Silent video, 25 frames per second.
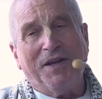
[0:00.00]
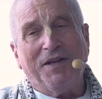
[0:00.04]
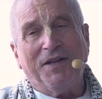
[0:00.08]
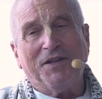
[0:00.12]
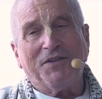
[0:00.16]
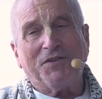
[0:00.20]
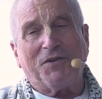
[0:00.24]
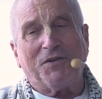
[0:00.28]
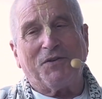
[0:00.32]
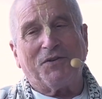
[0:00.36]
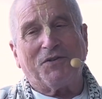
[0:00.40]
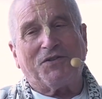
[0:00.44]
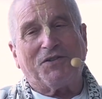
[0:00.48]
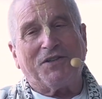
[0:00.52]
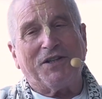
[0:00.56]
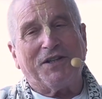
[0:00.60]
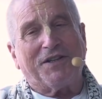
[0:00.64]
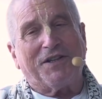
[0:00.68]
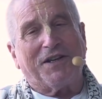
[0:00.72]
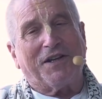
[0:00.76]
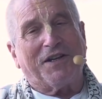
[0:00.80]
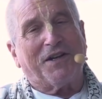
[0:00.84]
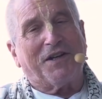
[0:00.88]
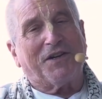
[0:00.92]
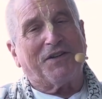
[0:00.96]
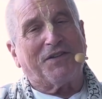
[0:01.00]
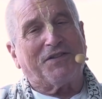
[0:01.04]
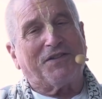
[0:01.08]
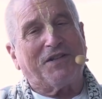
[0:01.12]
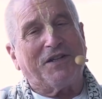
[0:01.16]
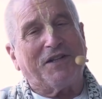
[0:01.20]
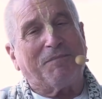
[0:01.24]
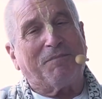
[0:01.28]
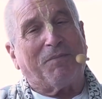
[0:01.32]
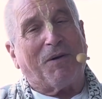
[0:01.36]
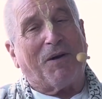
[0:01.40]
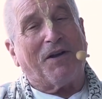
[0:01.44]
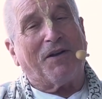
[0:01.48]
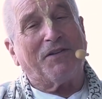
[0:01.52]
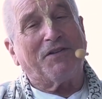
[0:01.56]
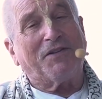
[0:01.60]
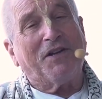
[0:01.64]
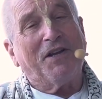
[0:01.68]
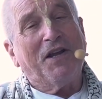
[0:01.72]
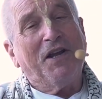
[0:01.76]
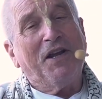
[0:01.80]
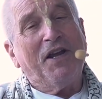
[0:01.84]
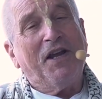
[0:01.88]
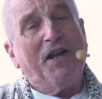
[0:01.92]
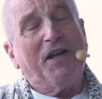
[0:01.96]
So you see the little seed pods,
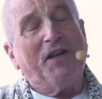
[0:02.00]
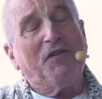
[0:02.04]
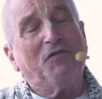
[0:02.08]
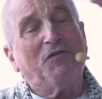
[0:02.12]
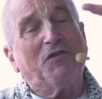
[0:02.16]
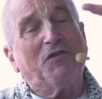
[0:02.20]
and you can